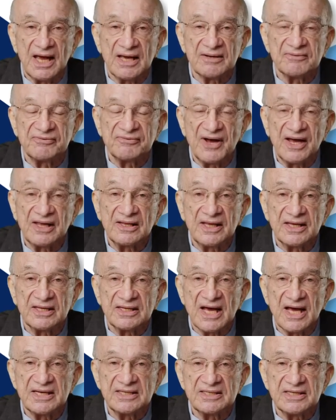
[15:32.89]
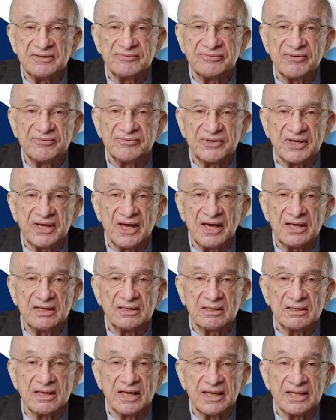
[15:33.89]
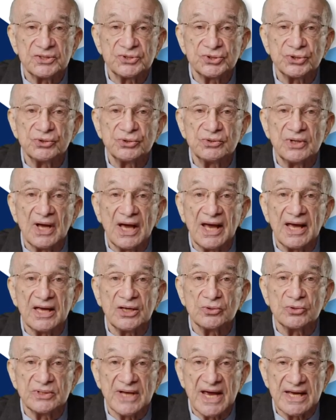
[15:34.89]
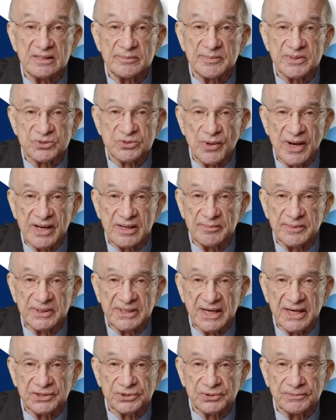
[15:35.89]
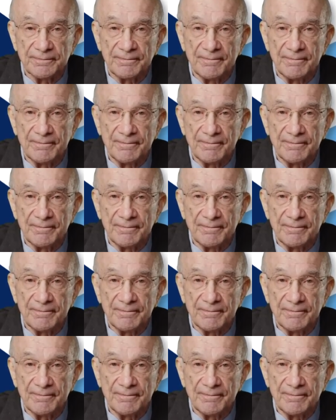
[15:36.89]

and finally in 1958 they issued a unanimous recommendation.